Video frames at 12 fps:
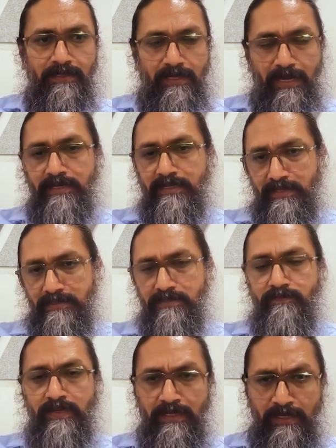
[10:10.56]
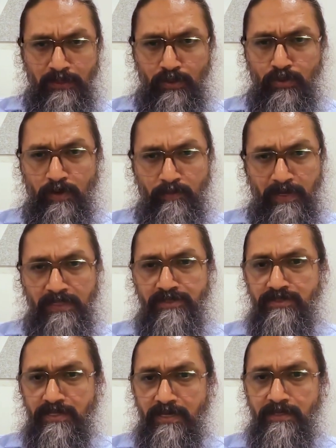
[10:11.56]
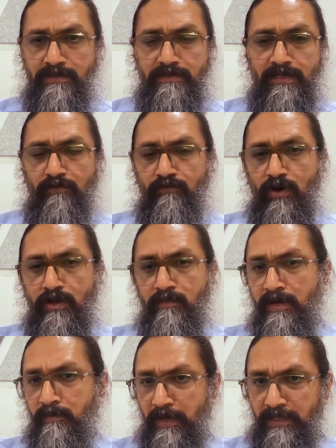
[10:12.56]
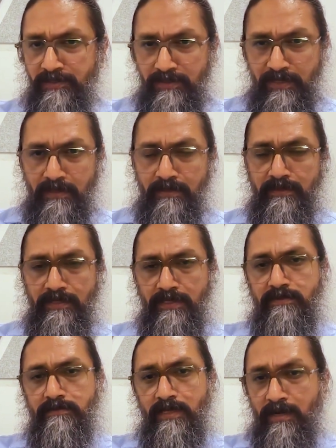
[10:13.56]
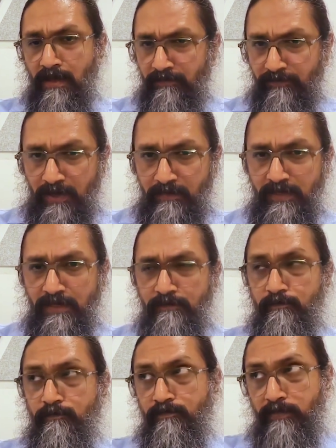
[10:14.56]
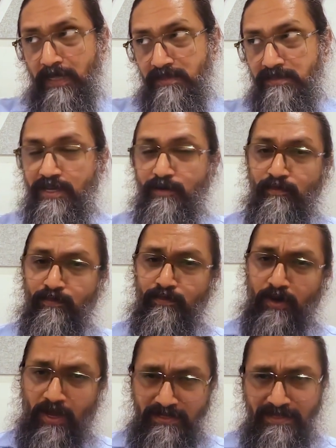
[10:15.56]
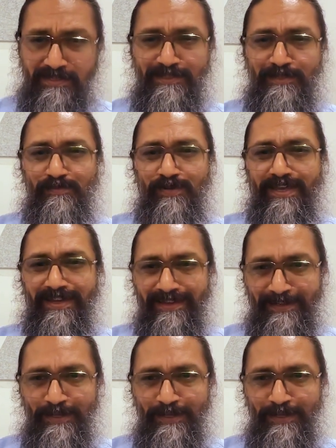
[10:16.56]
And yes, we need to do a pulse check. Is there a formal pulse check? Yes, there are formal pulse check process in play.